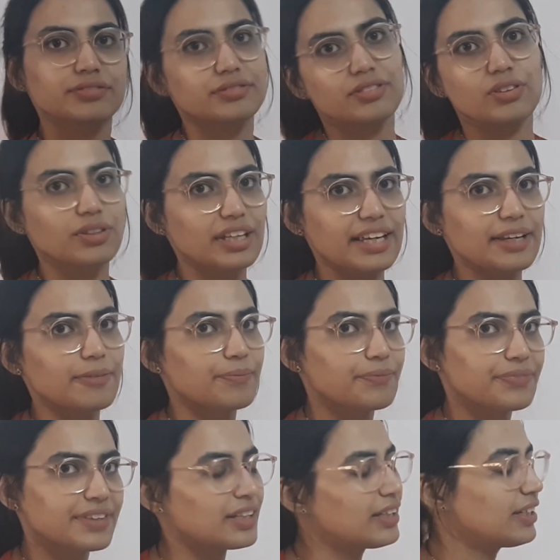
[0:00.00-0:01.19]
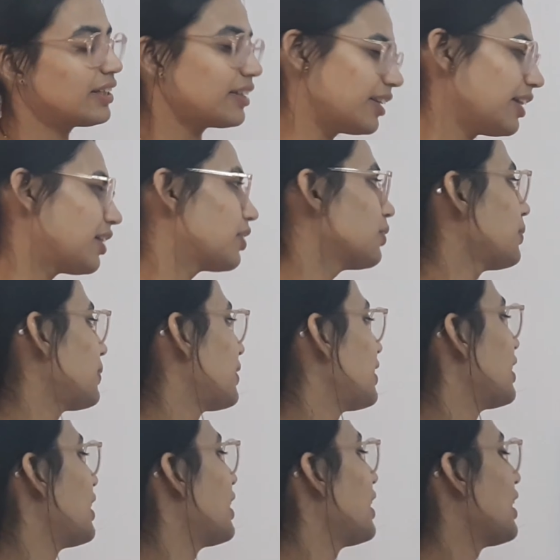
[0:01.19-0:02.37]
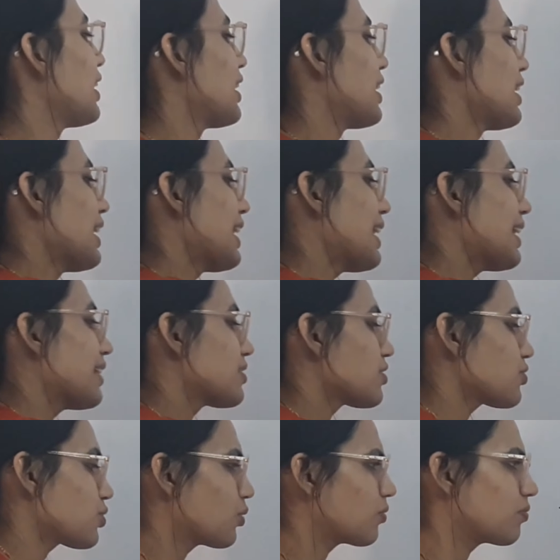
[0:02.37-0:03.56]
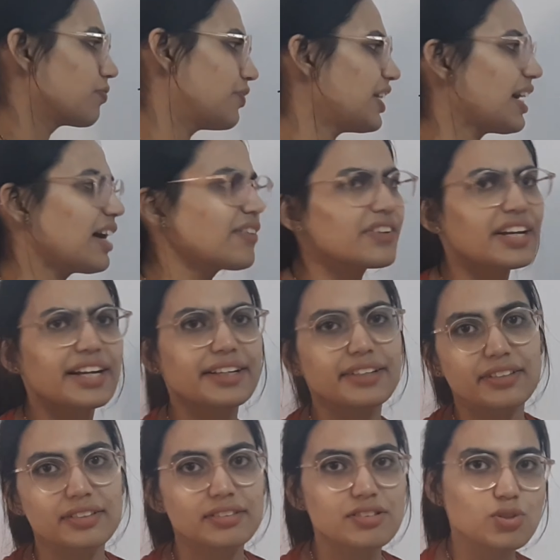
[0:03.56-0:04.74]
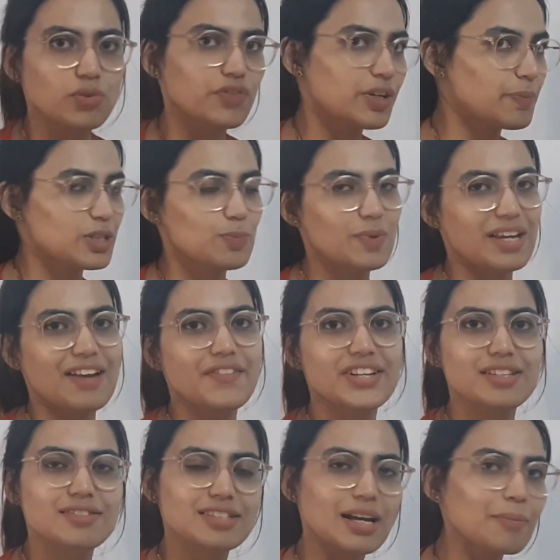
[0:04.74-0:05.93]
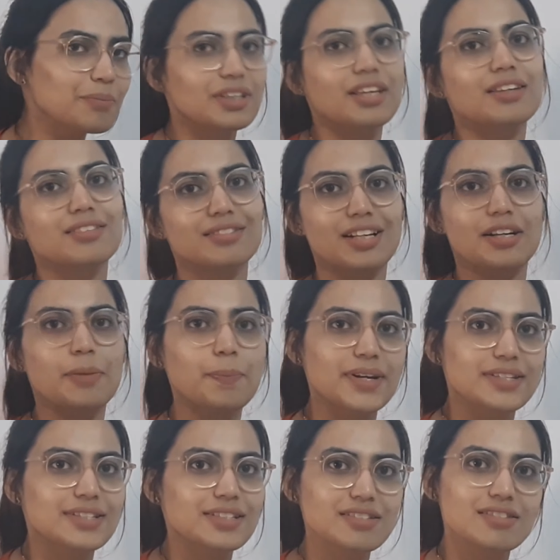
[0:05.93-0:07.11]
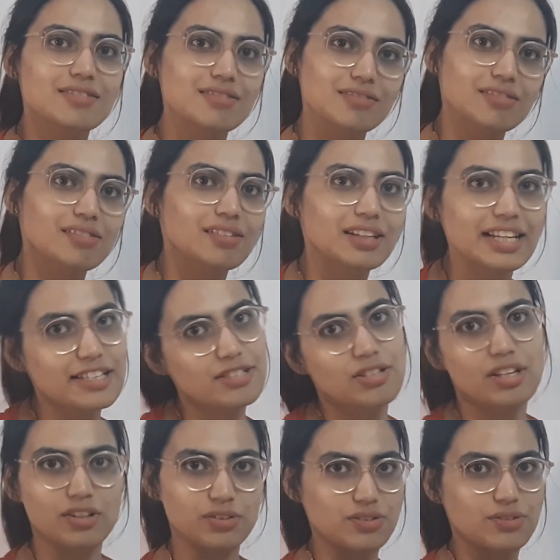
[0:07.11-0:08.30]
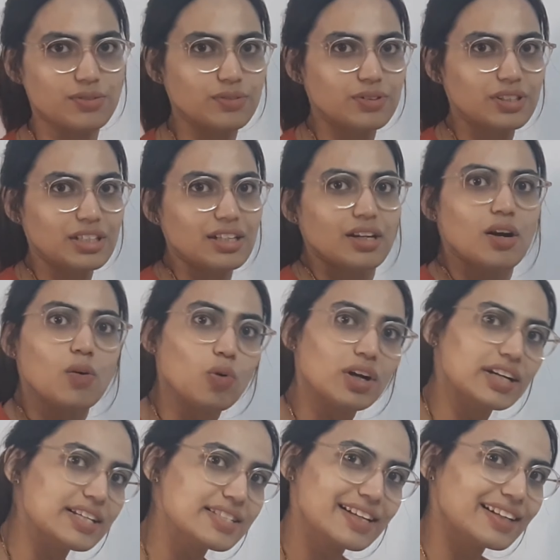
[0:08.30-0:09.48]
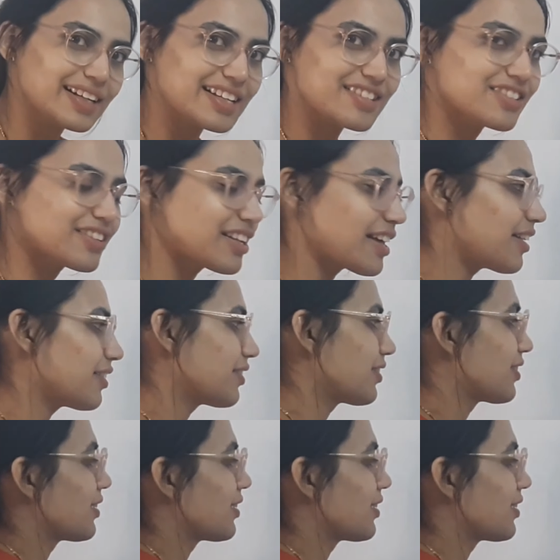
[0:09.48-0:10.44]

Okay. Now, so we have greater. So we must be having something that represents lesser also. What is that lesser then?